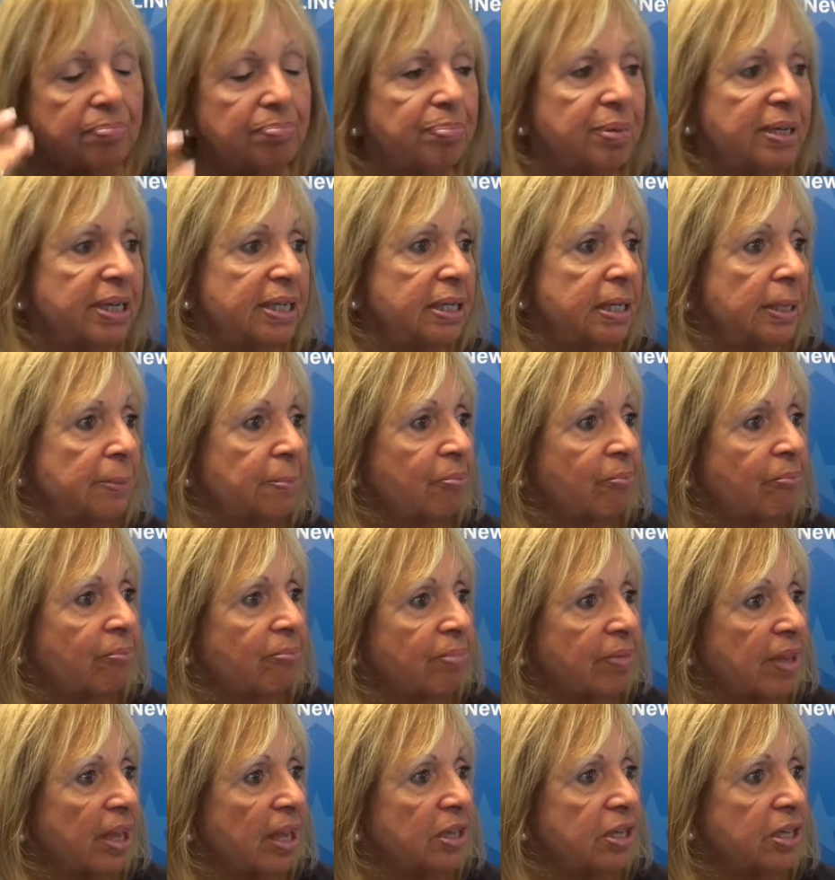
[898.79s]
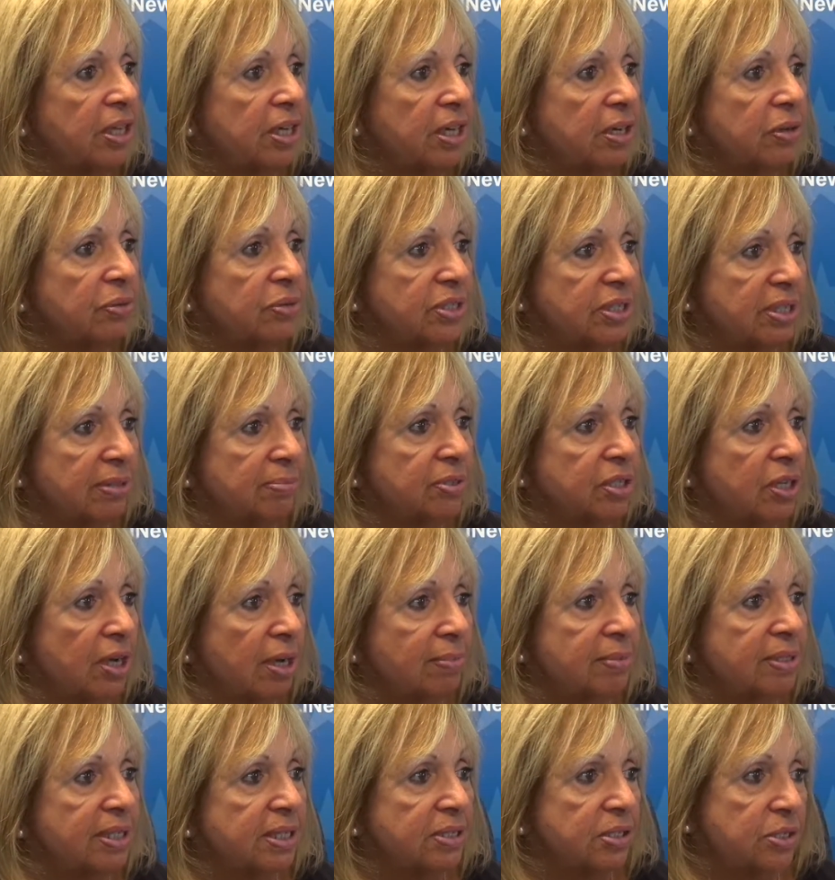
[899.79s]
but, you know,
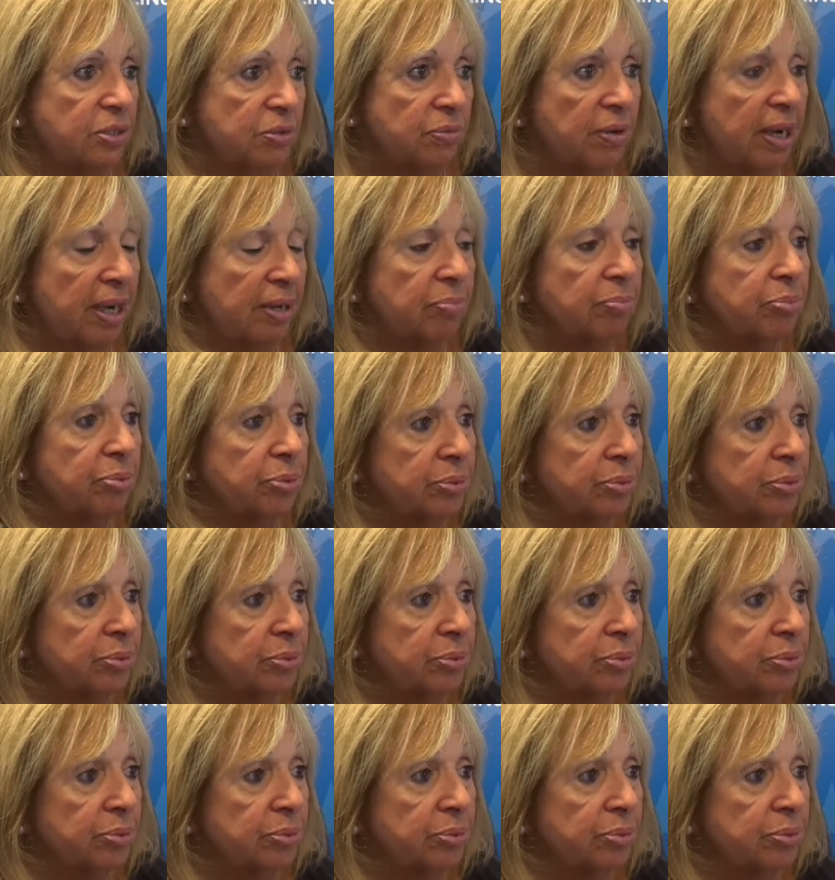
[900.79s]
sometimes it's the right and